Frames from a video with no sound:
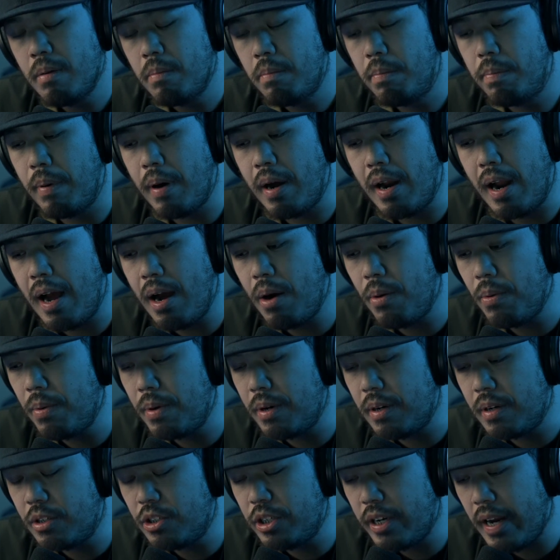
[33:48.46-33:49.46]
But I
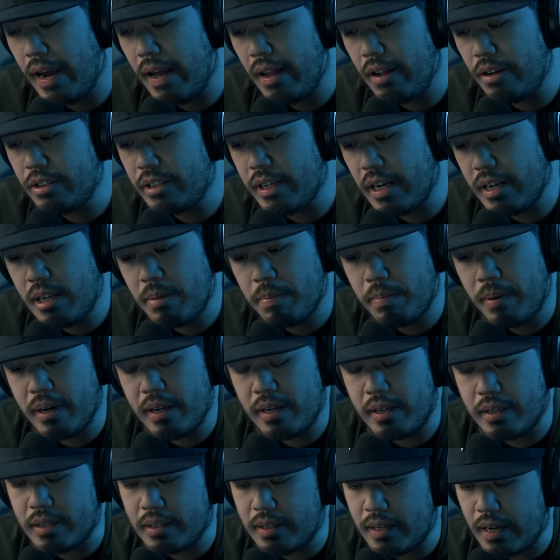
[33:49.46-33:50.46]
would challenge
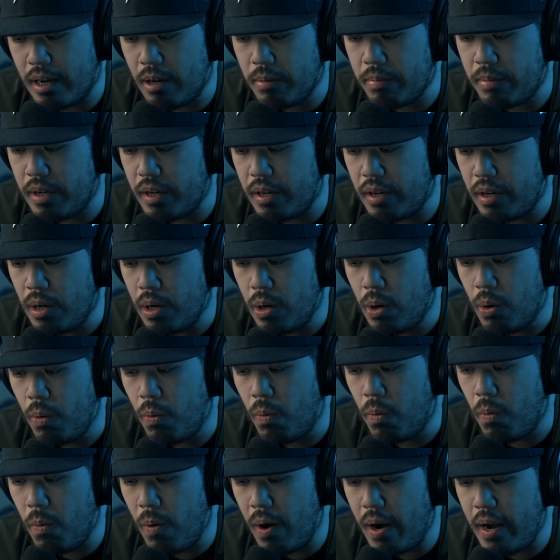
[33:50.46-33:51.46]
anybody to tell me
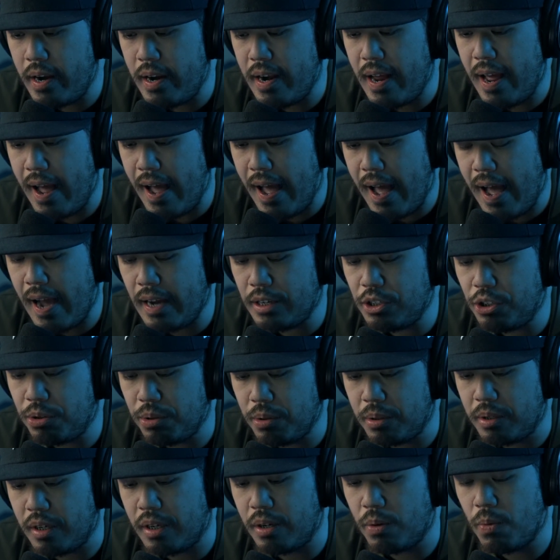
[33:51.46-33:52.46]
what
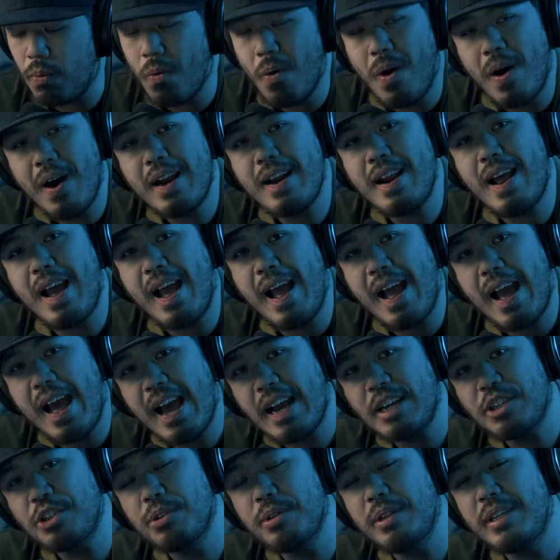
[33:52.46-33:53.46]
actually
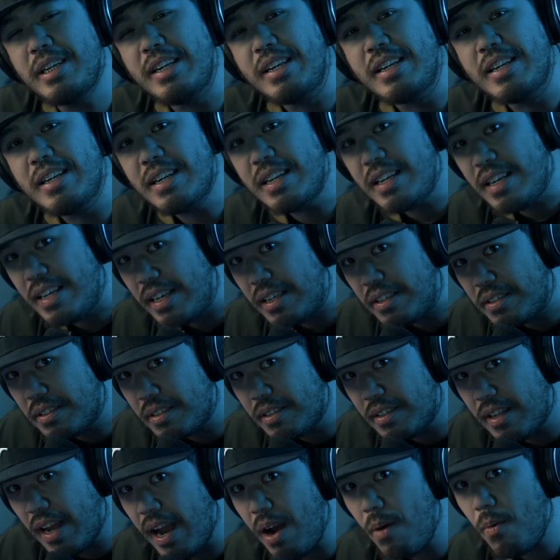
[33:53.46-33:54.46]

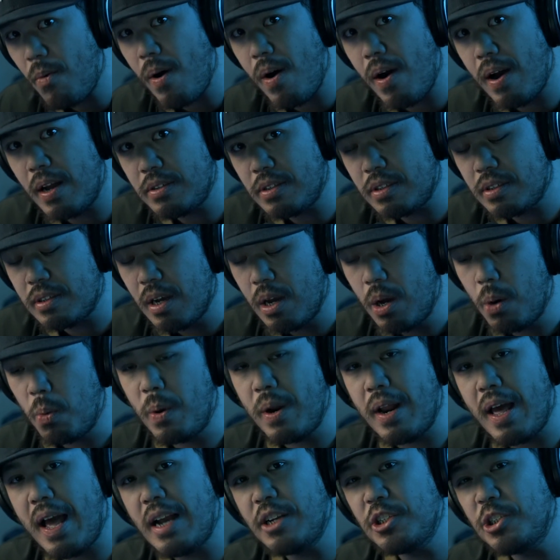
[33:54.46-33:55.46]
needs, not wants,
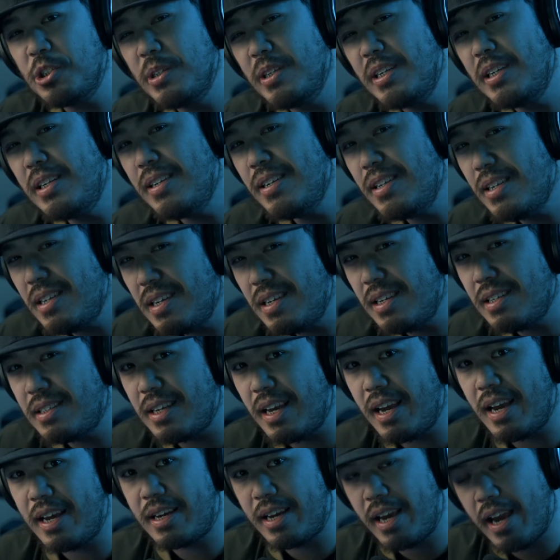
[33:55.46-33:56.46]
what actually needs
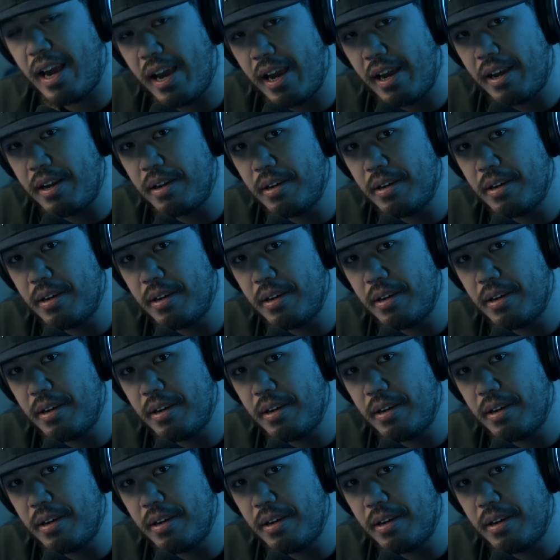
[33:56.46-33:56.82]
8K.